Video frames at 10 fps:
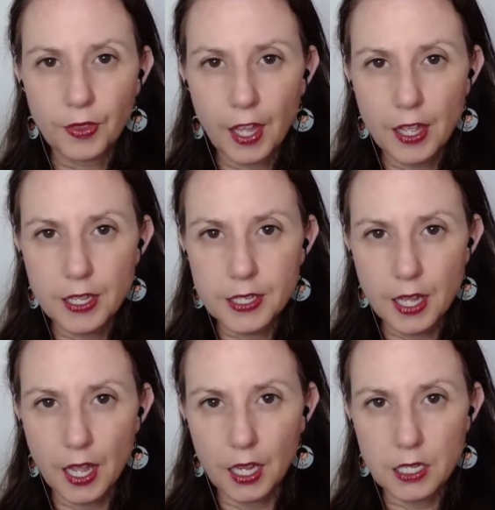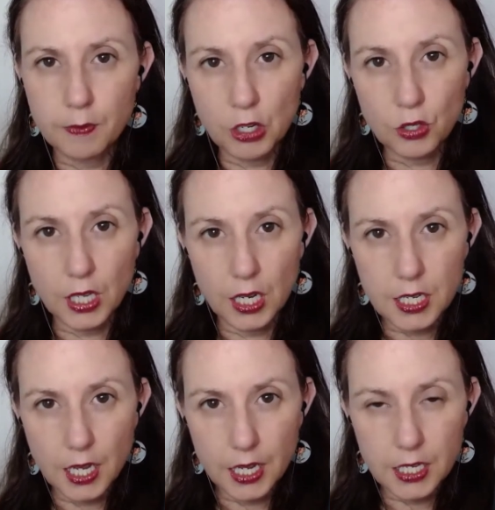as a spatial data
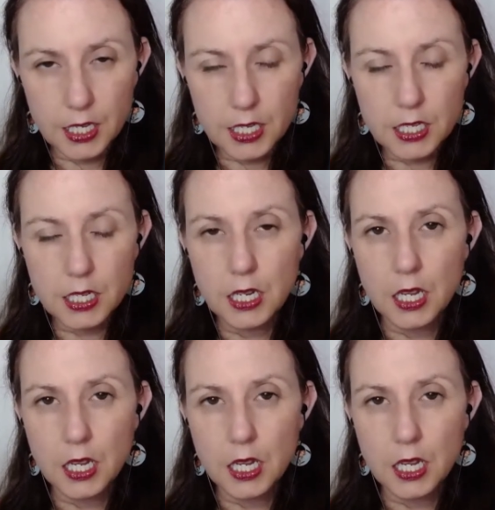scientist,